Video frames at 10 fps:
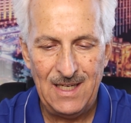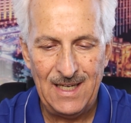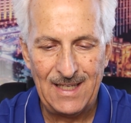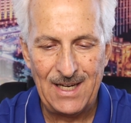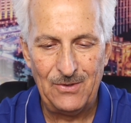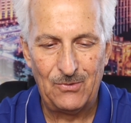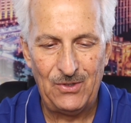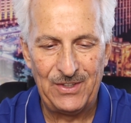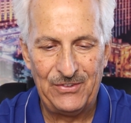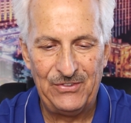And I don't
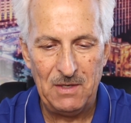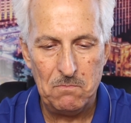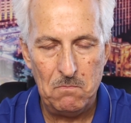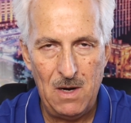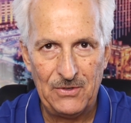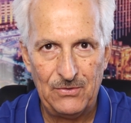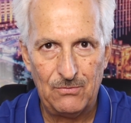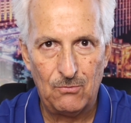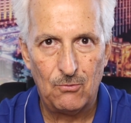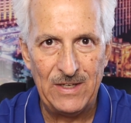really see much
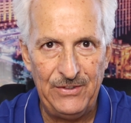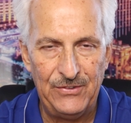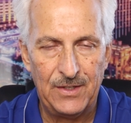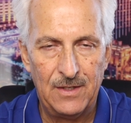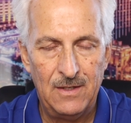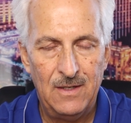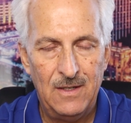reason